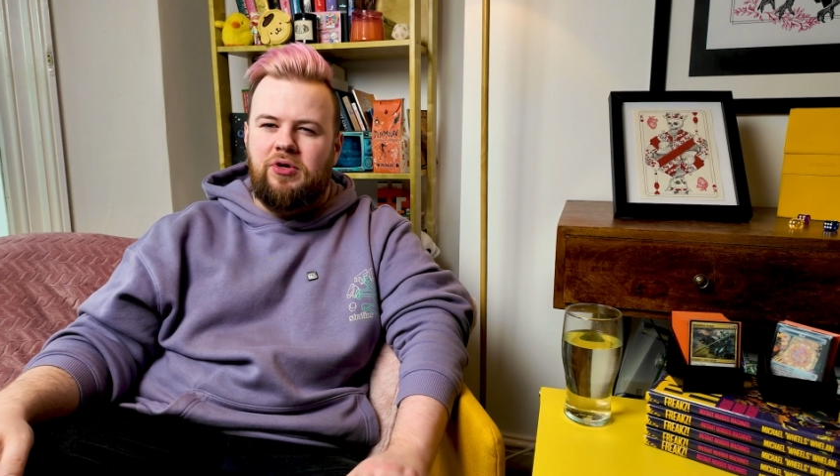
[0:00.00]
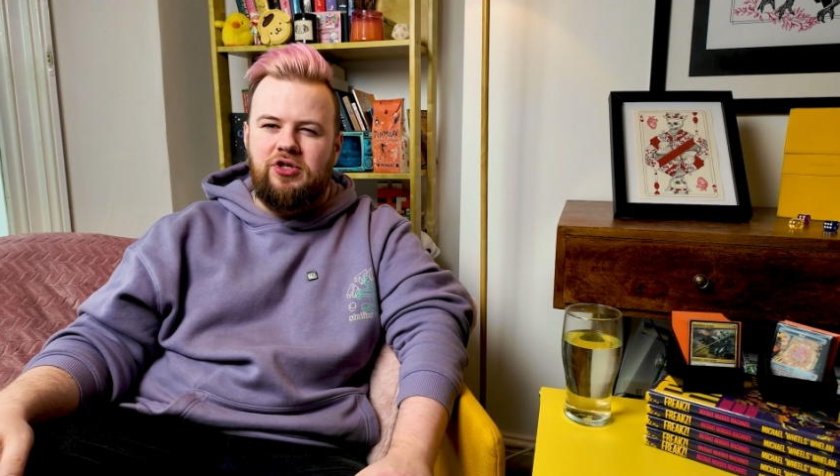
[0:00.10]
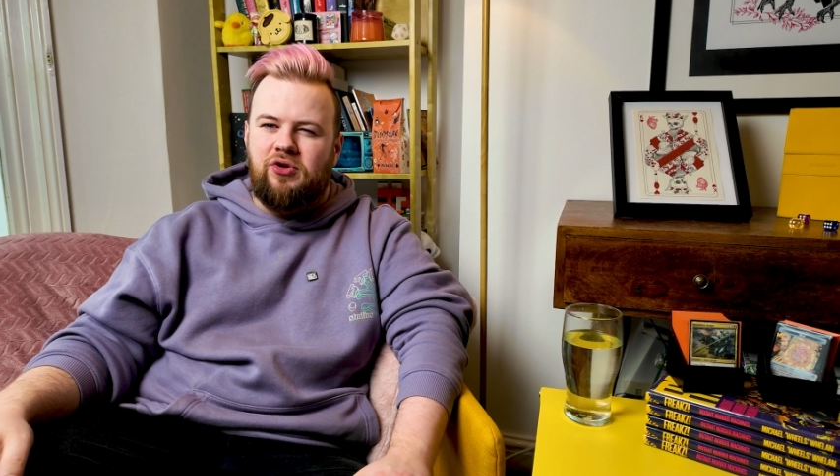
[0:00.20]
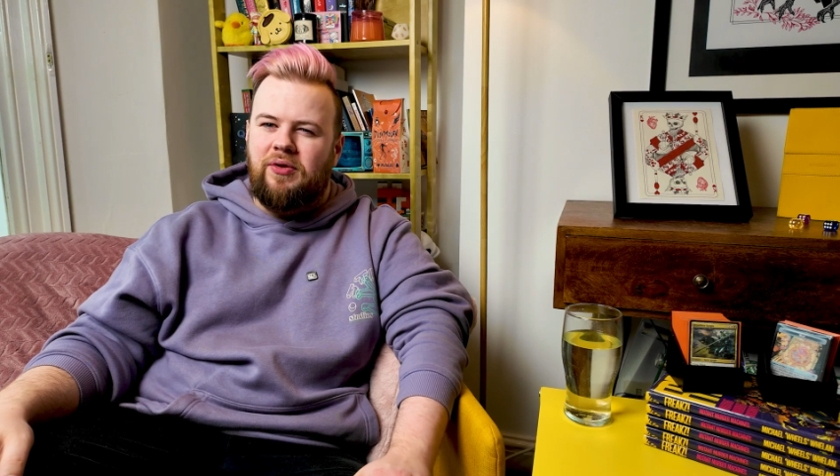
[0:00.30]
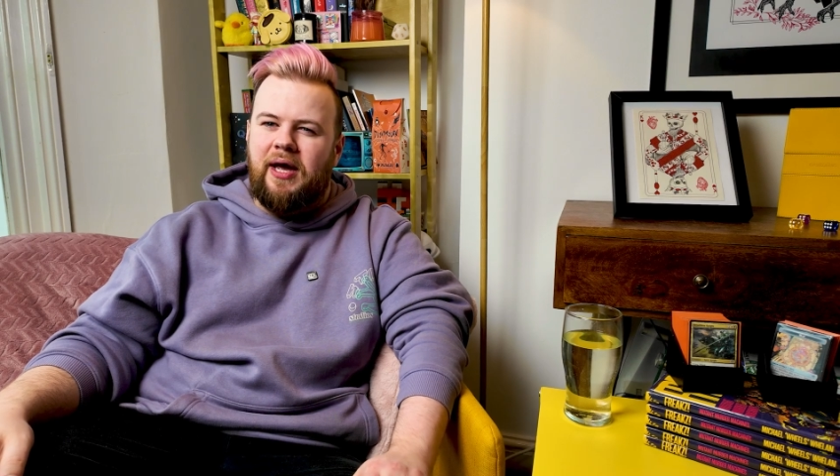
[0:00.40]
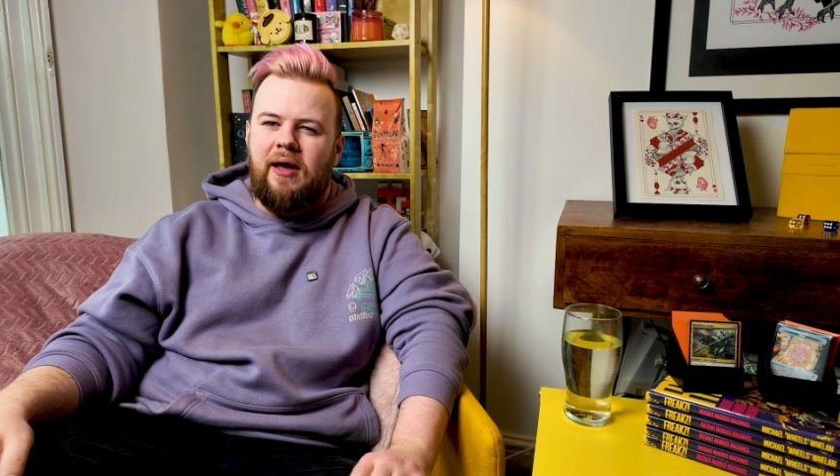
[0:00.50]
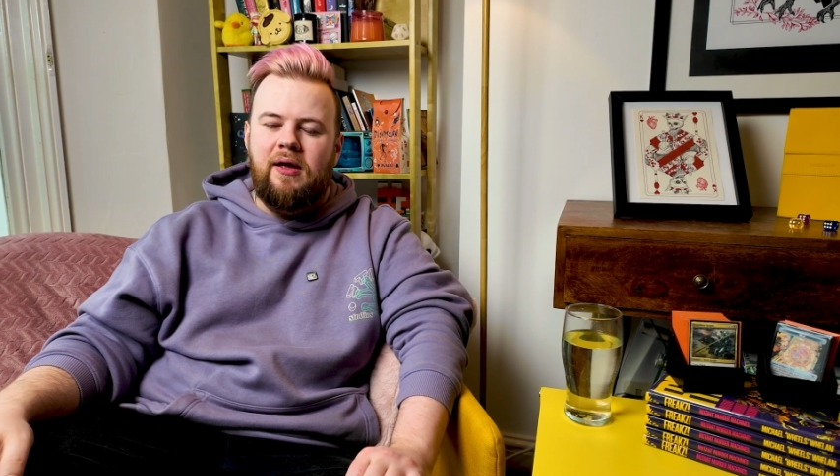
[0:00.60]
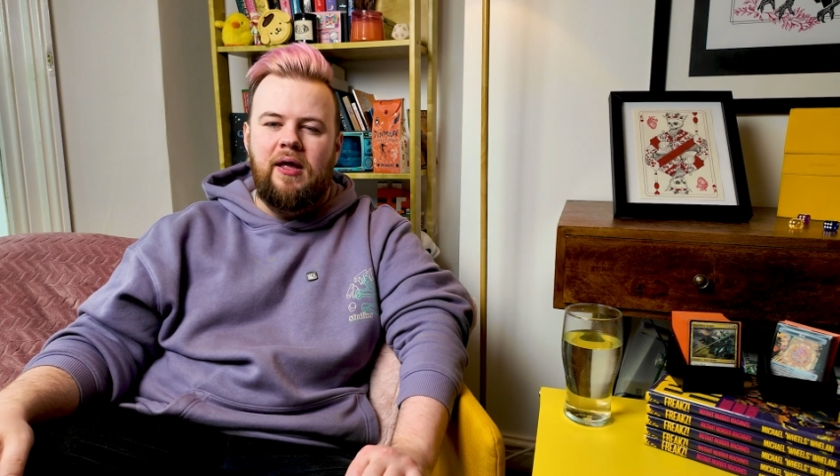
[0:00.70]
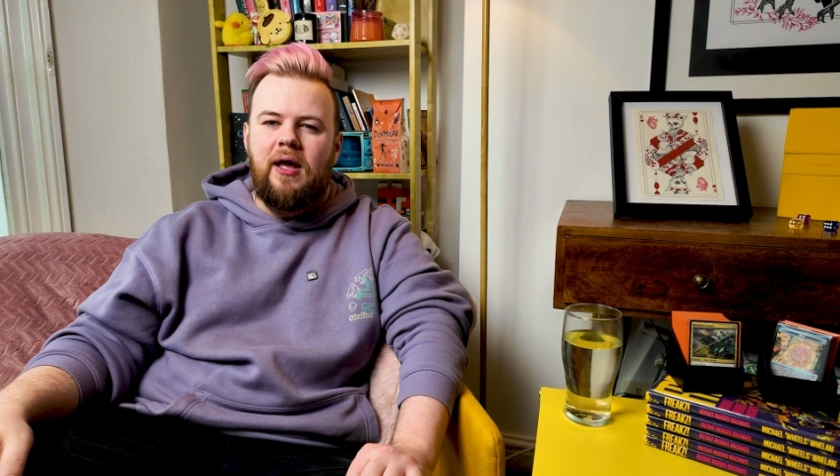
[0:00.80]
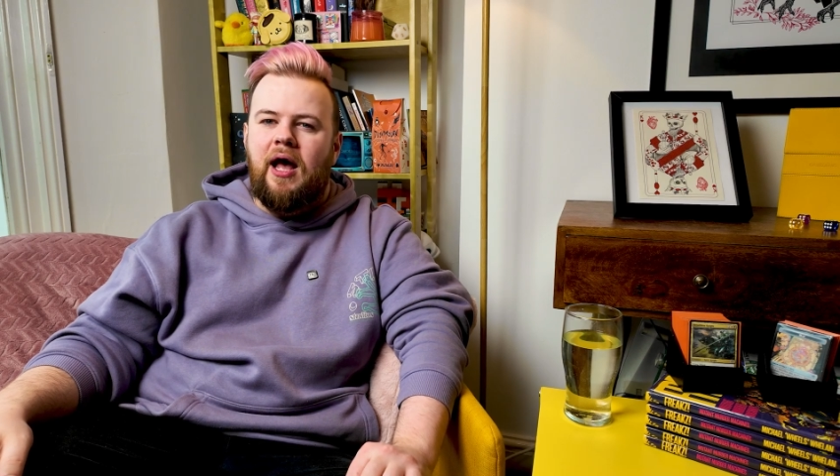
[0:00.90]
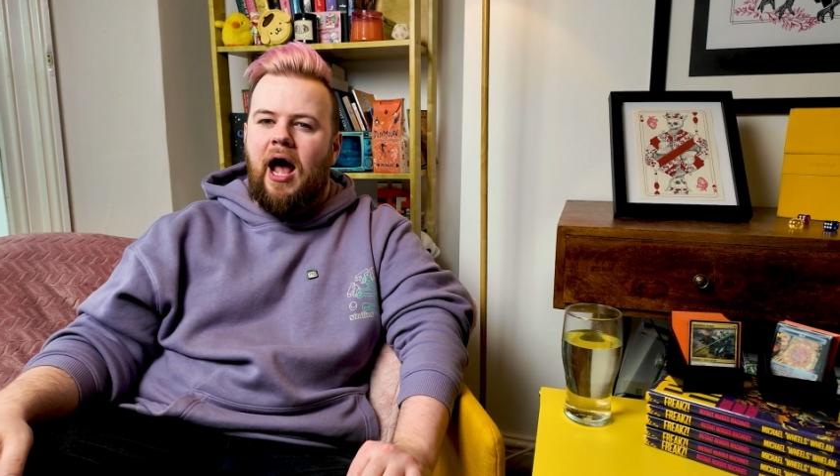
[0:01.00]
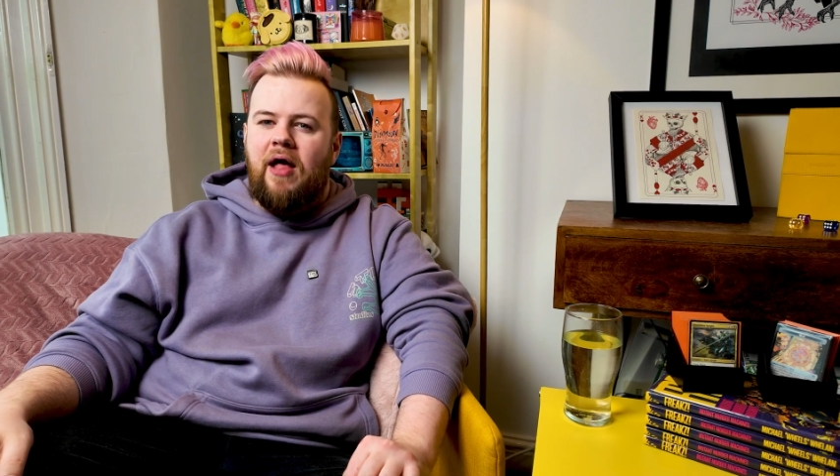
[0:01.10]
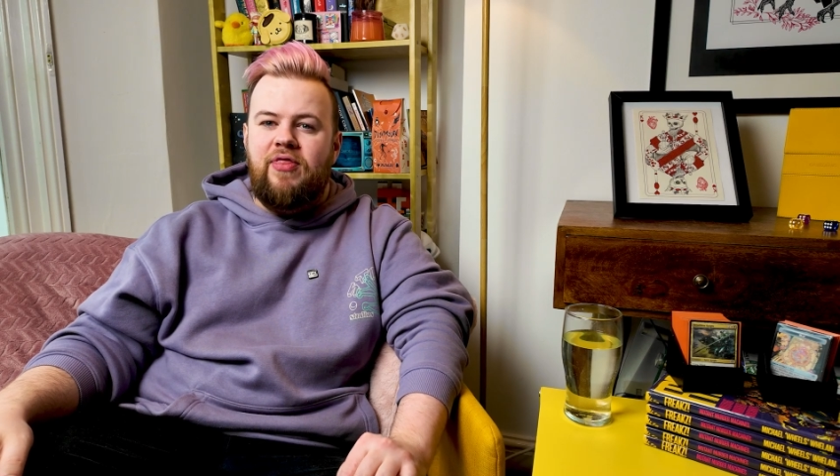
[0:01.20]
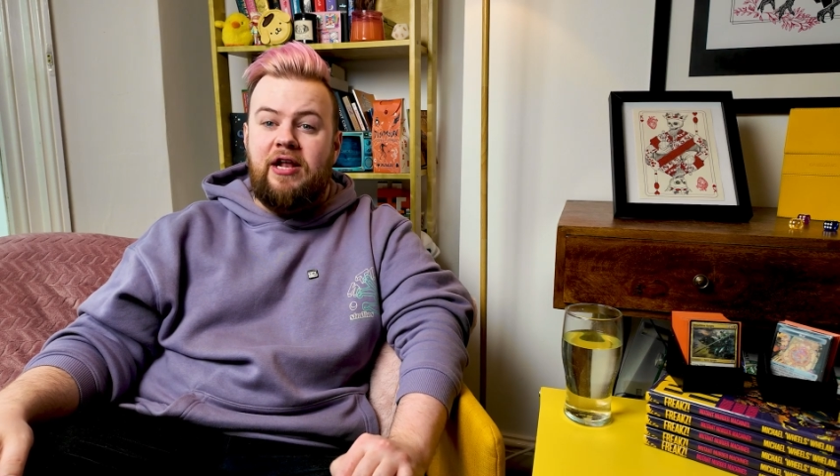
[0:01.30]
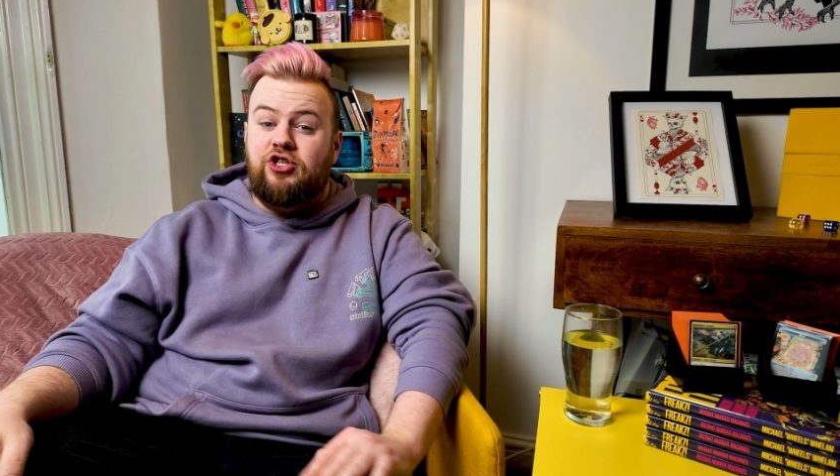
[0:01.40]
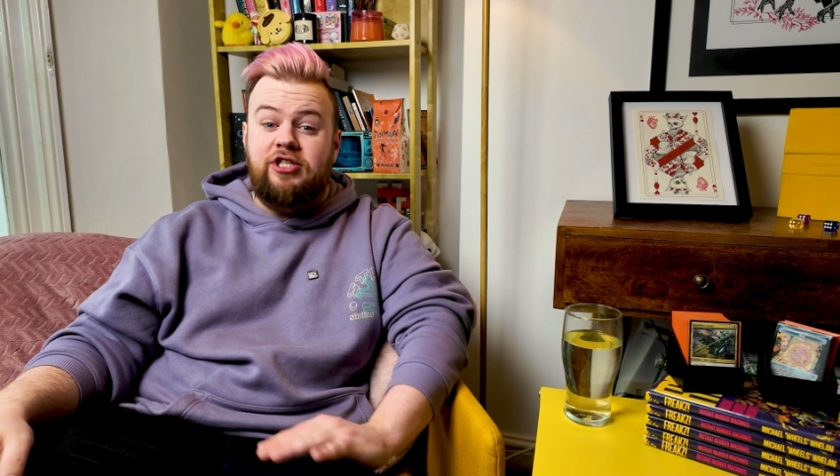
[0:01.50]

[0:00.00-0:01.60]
control deck. And then